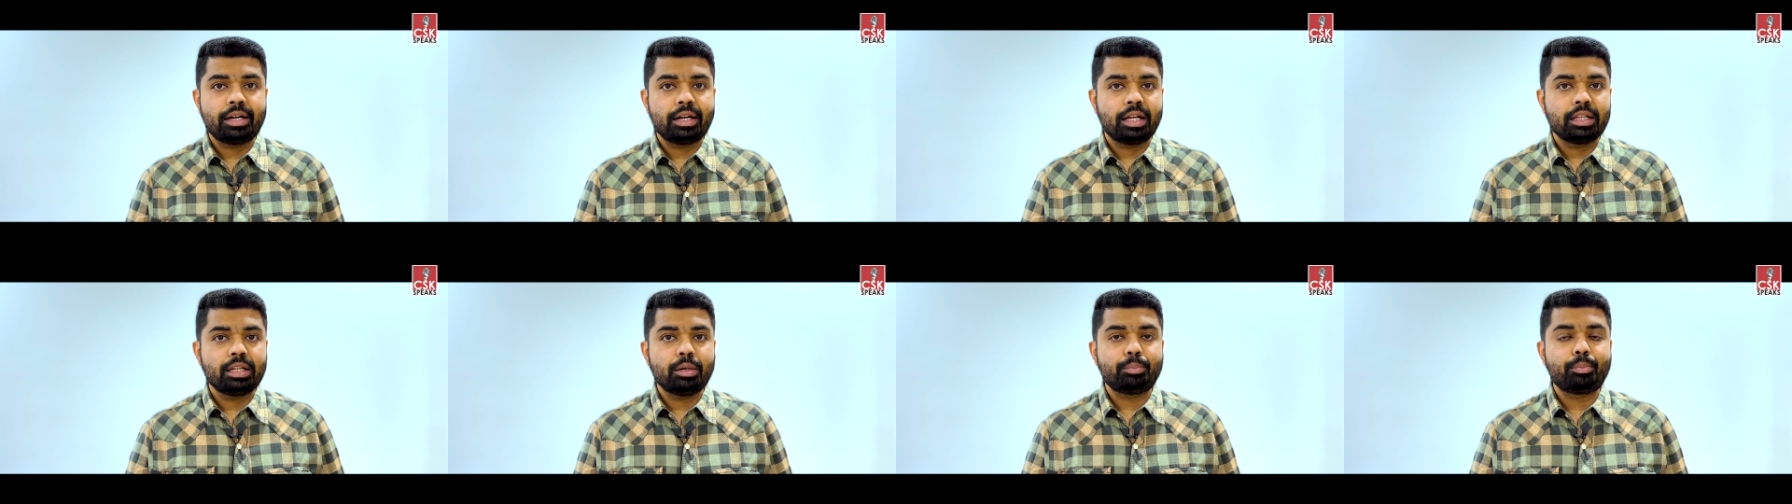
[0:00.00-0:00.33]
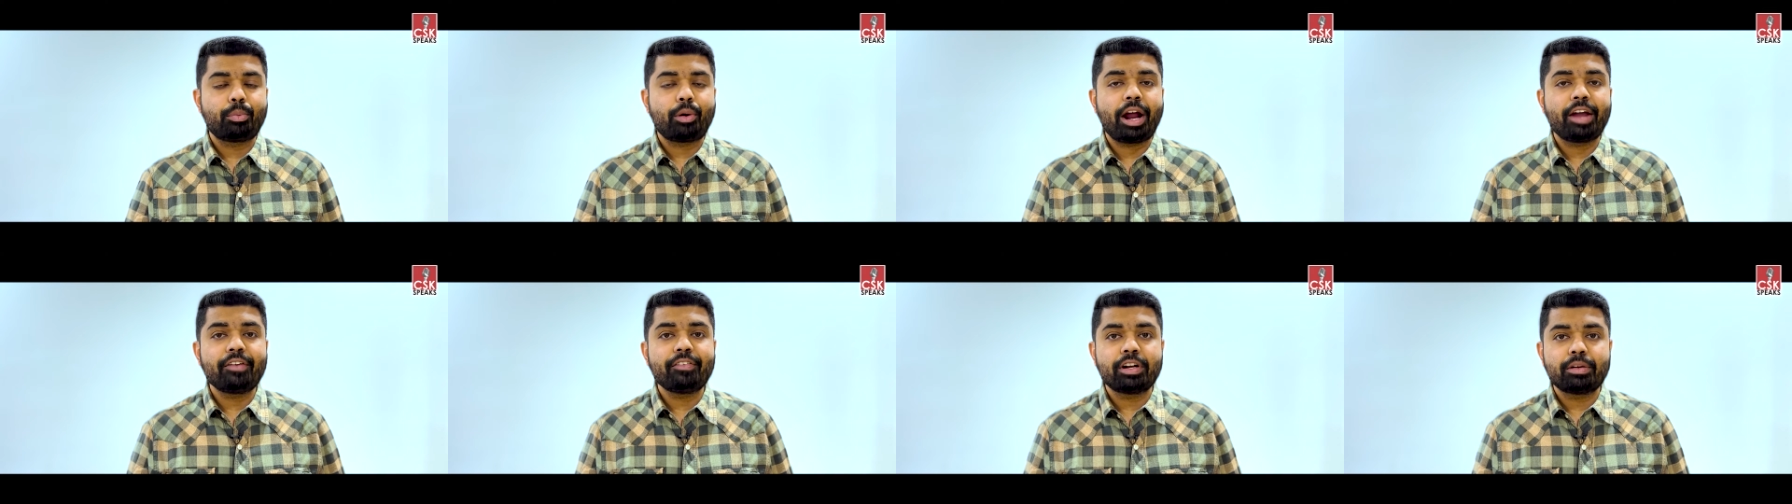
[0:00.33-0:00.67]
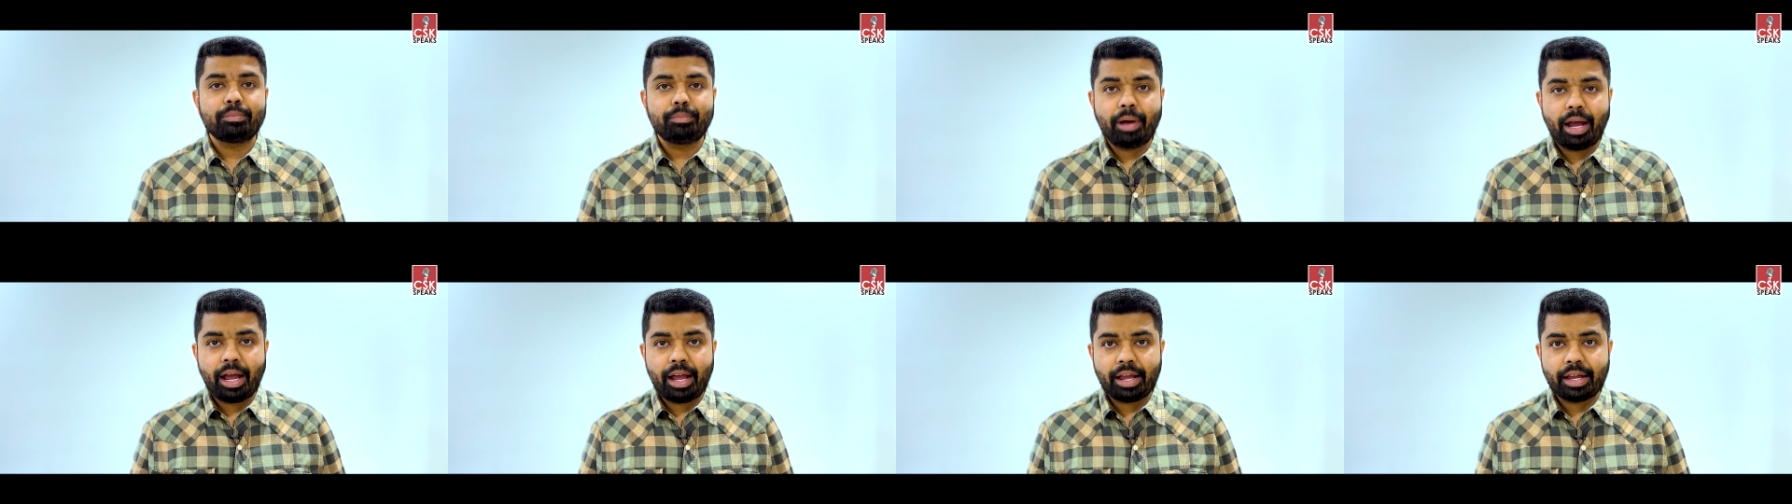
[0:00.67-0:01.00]
other private
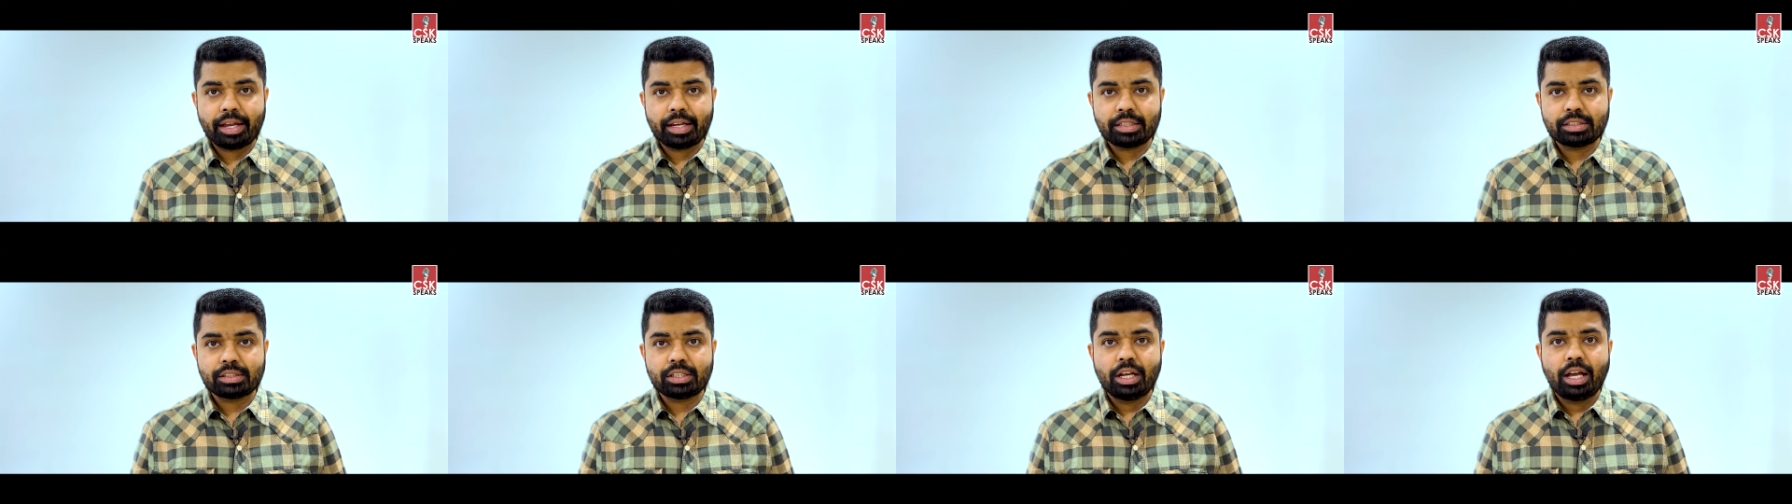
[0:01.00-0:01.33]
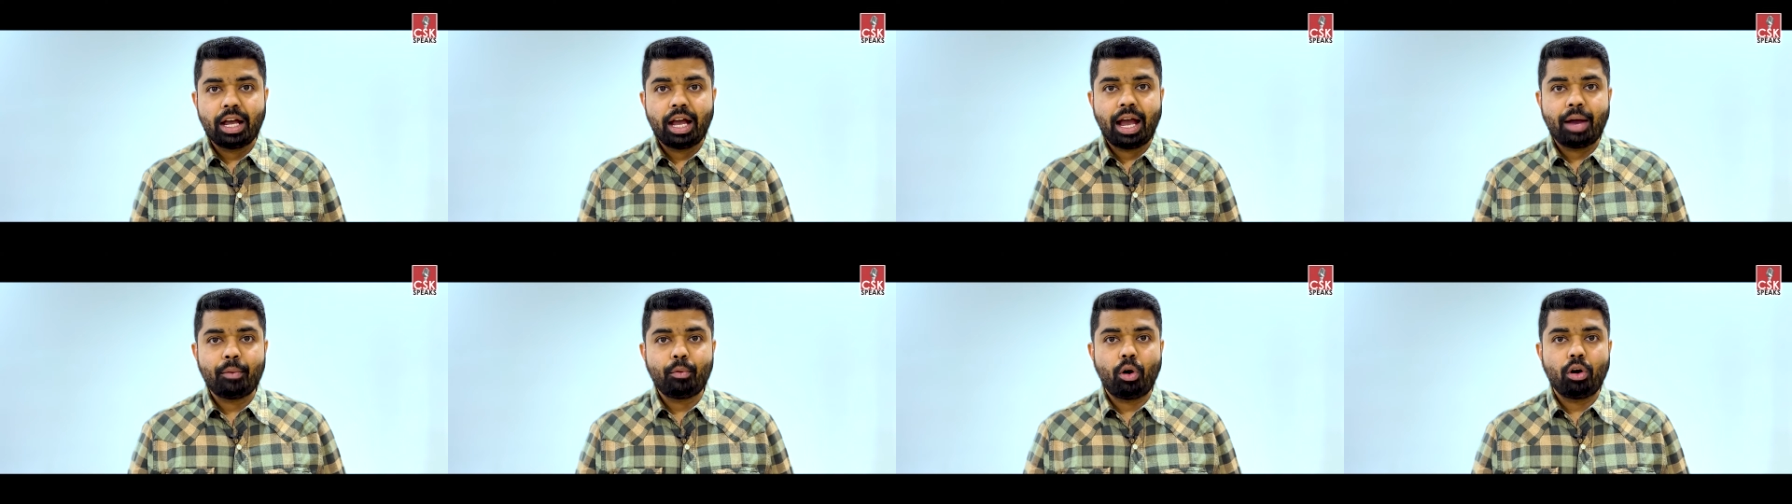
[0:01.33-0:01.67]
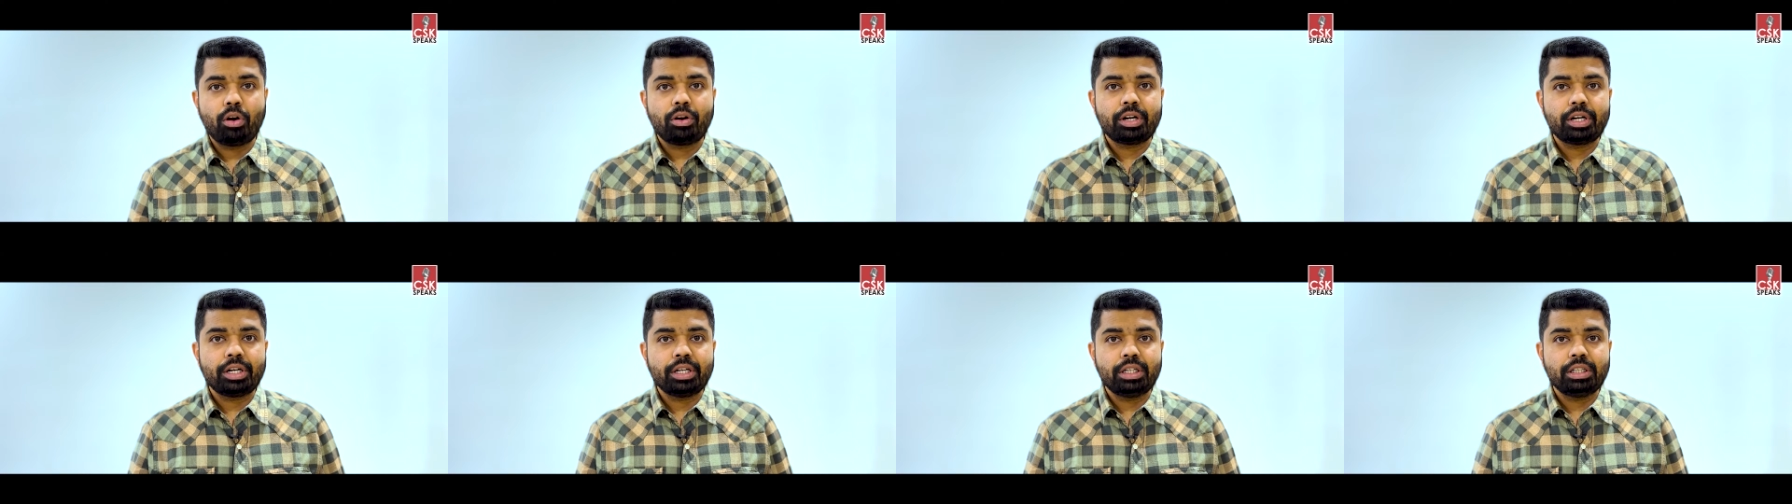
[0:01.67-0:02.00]
banks have
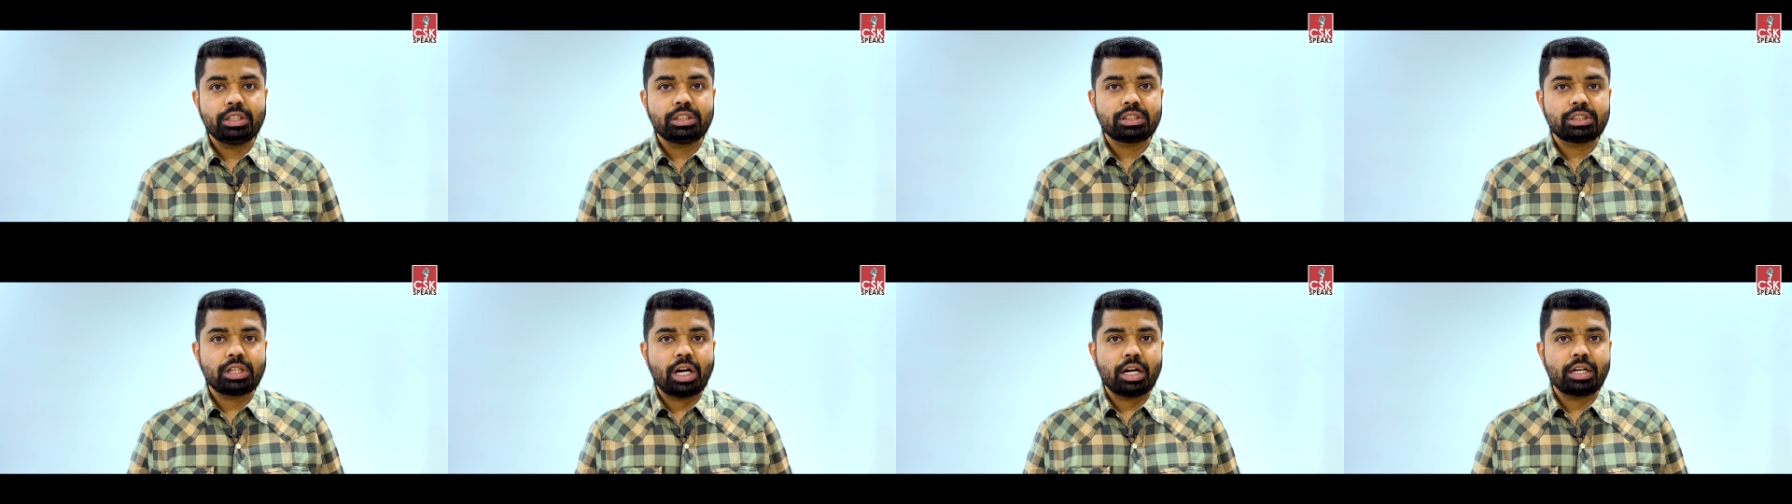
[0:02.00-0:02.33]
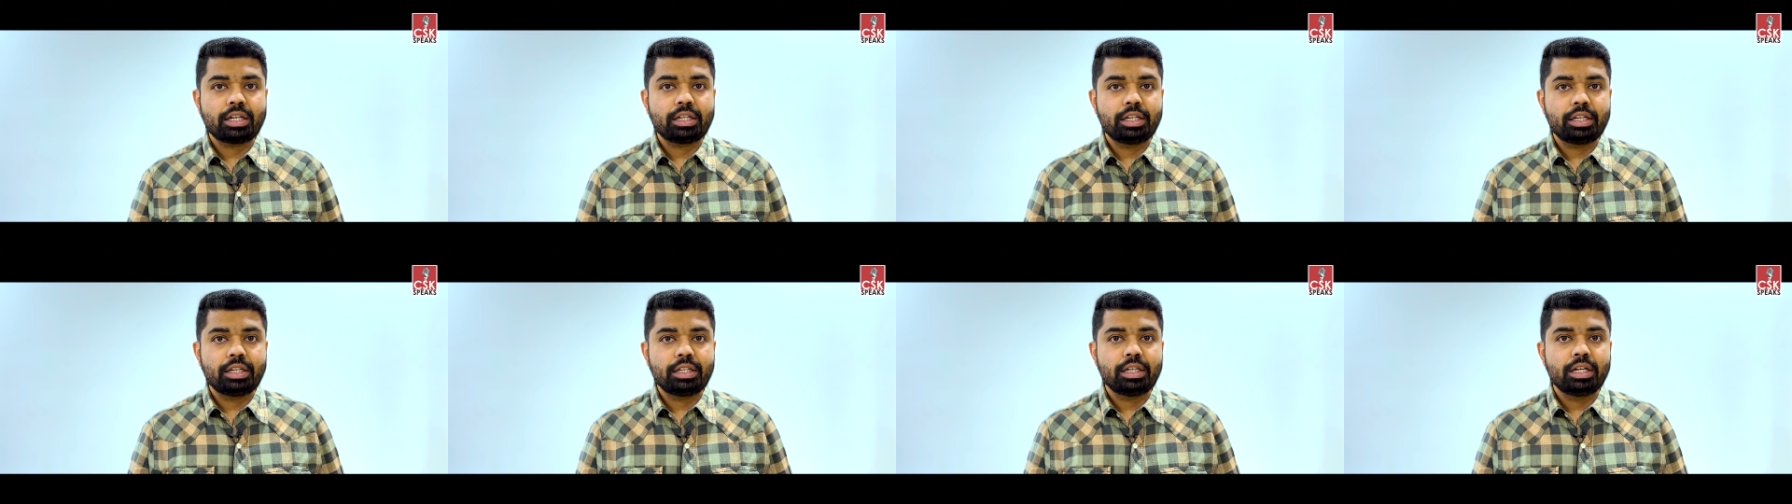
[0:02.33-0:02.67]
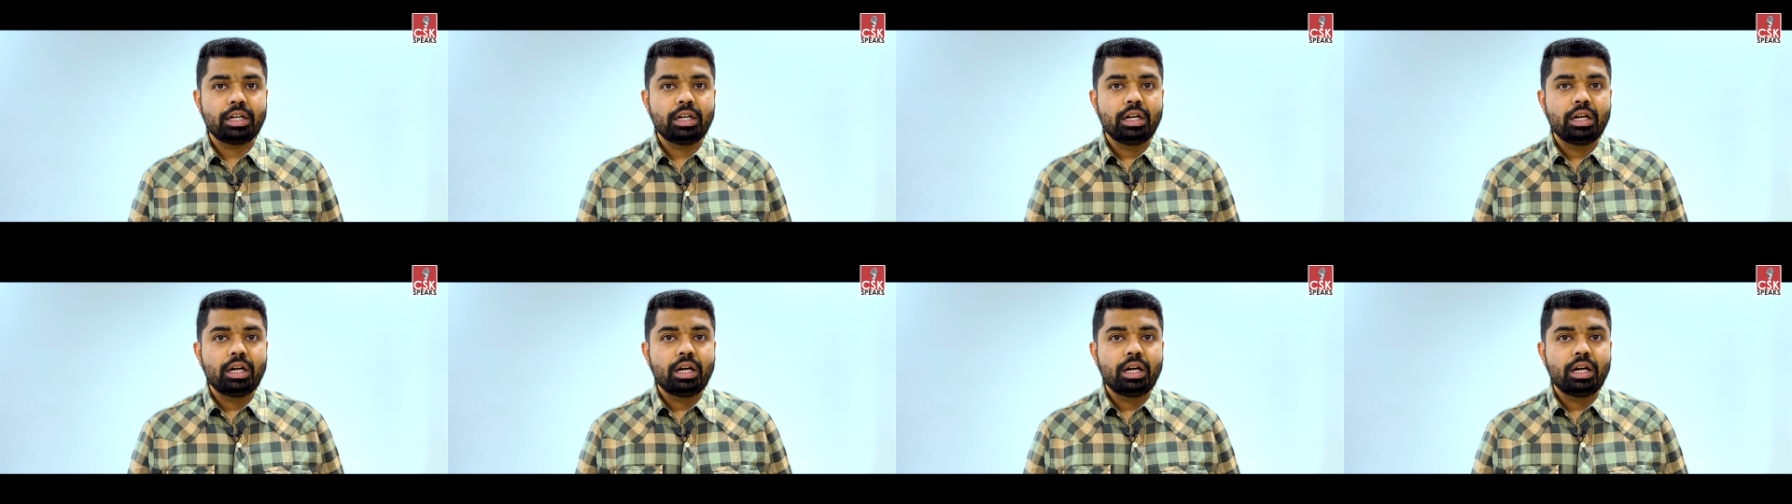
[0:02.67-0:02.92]
already started